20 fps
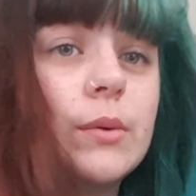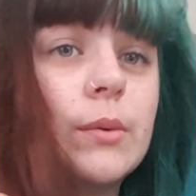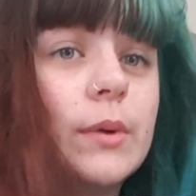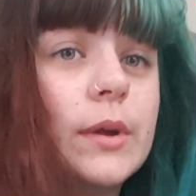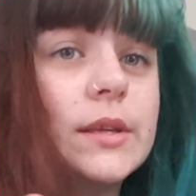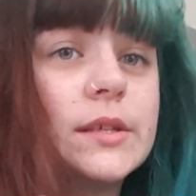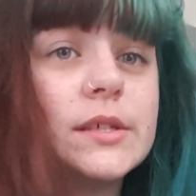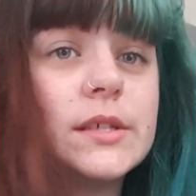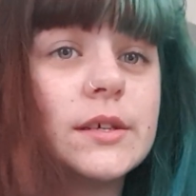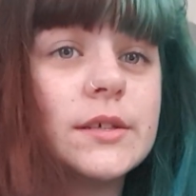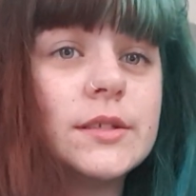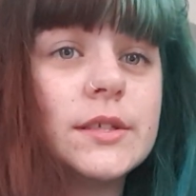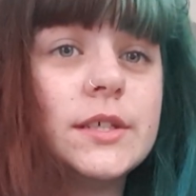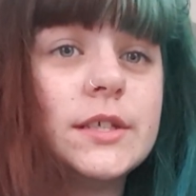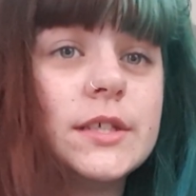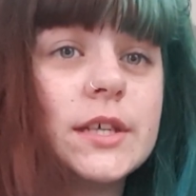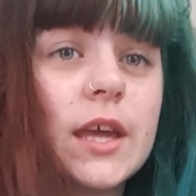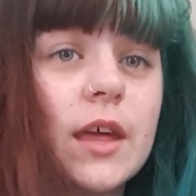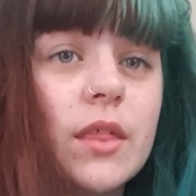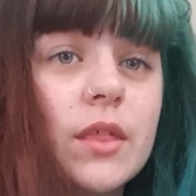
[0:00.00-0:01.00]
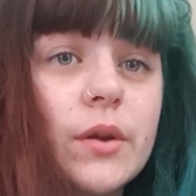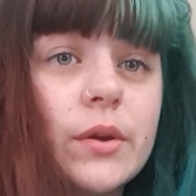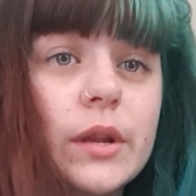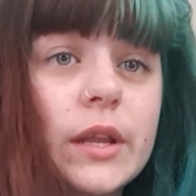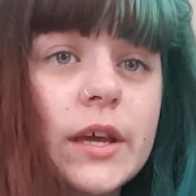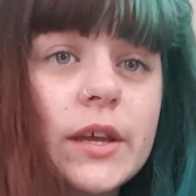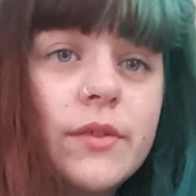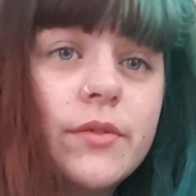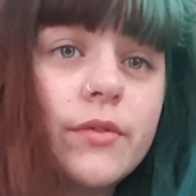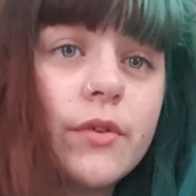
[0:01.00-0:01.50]
We still need to get the
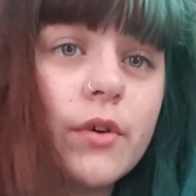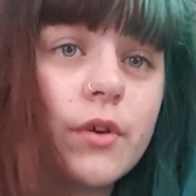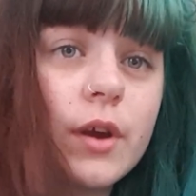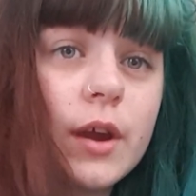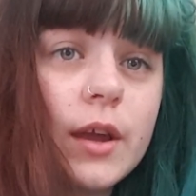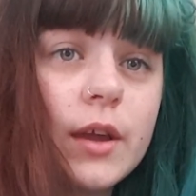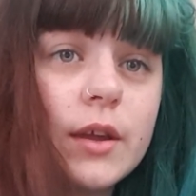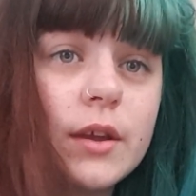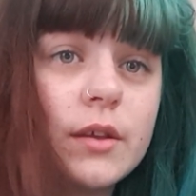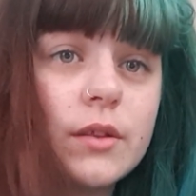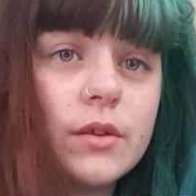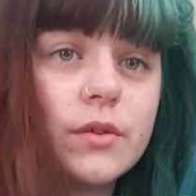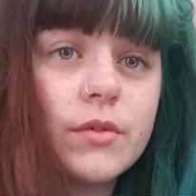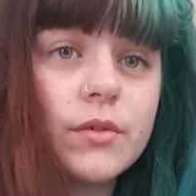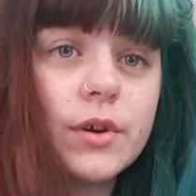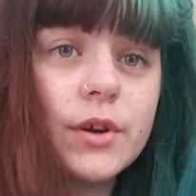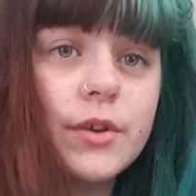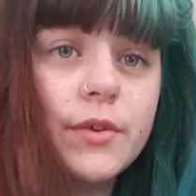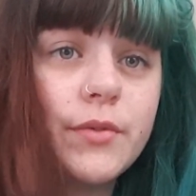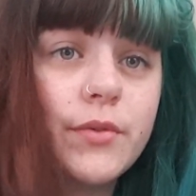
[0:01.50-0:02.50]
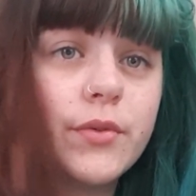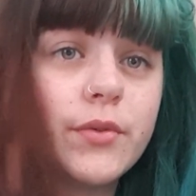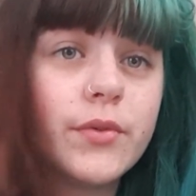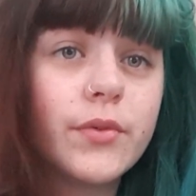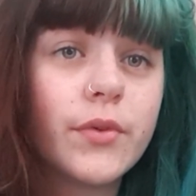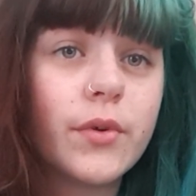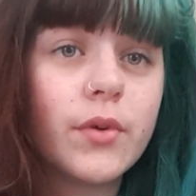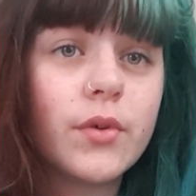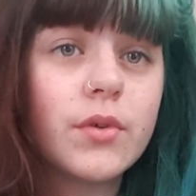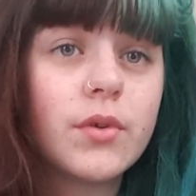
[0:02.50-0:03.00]
lid for it, the roof
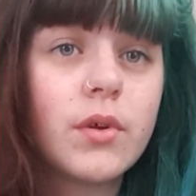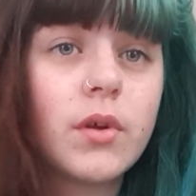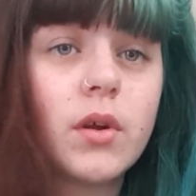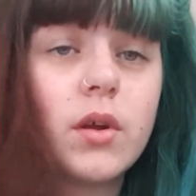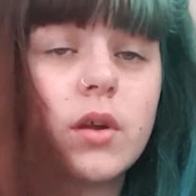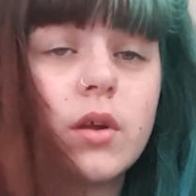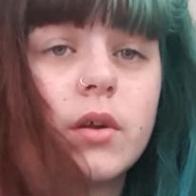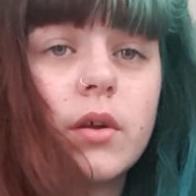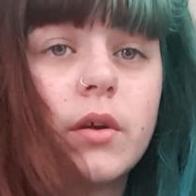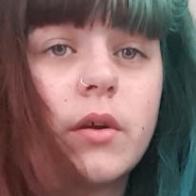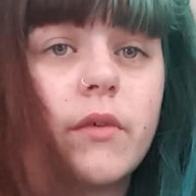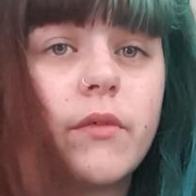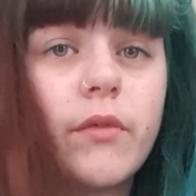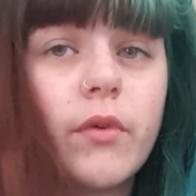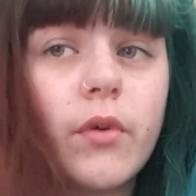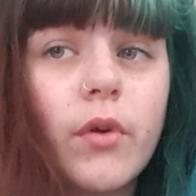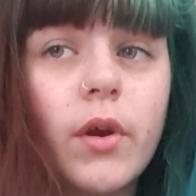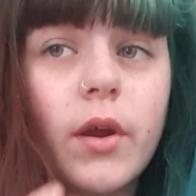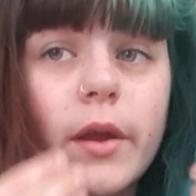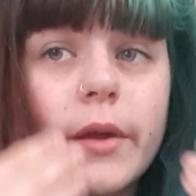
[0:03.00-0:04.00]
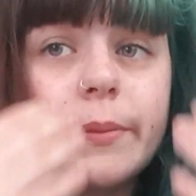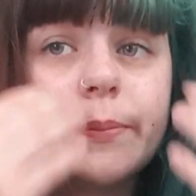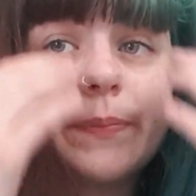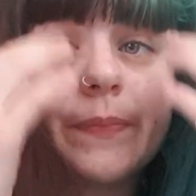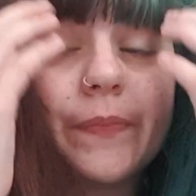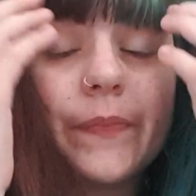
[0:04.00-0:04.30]
for it,